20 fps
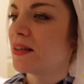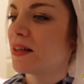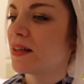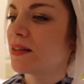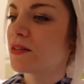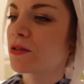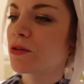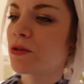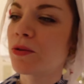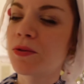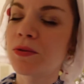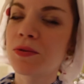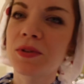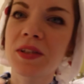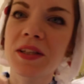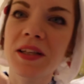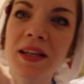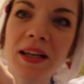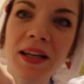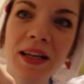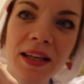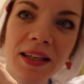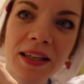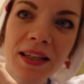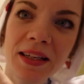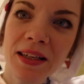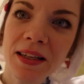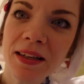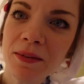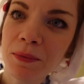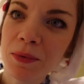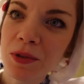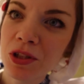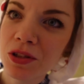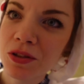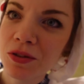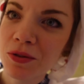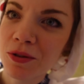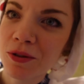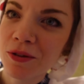It's called eri, which
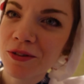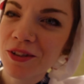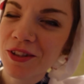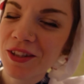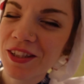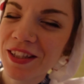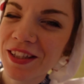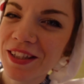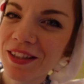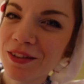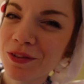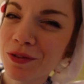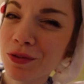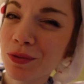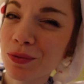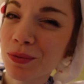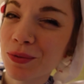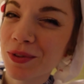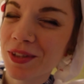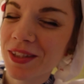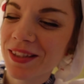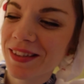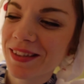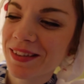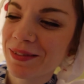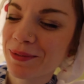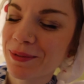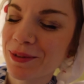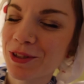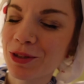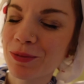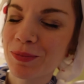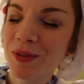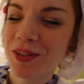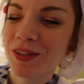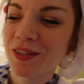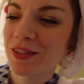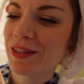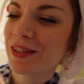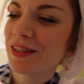is collar, and sode, which
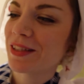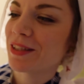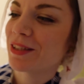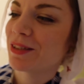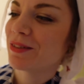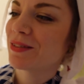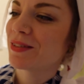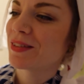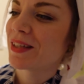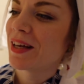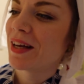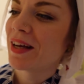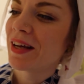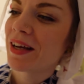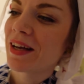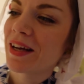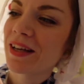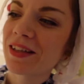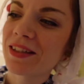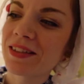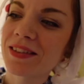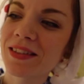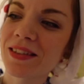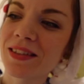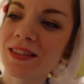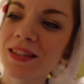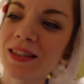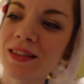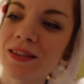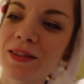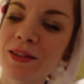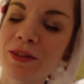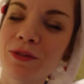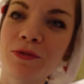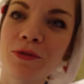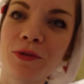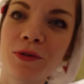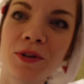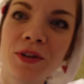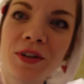means sleeves. And it's exactly
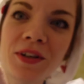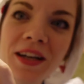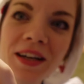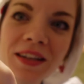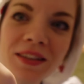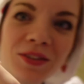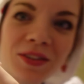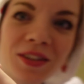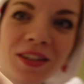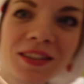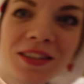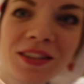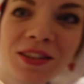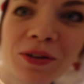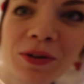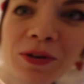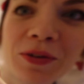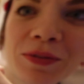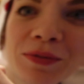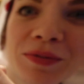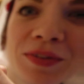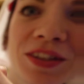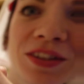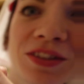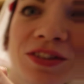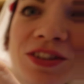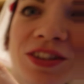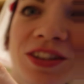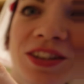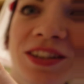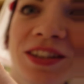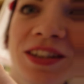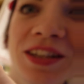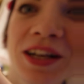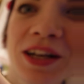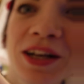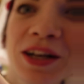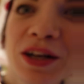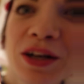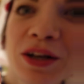for, as you can see on the picture,
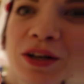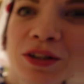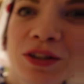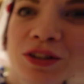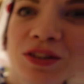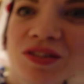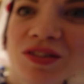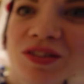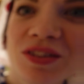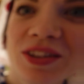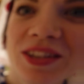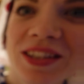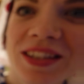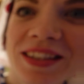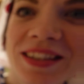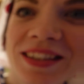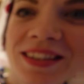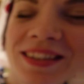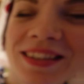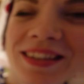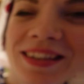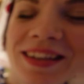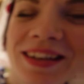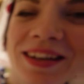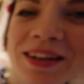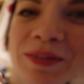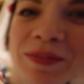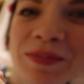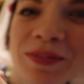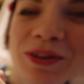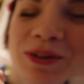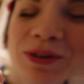to clean the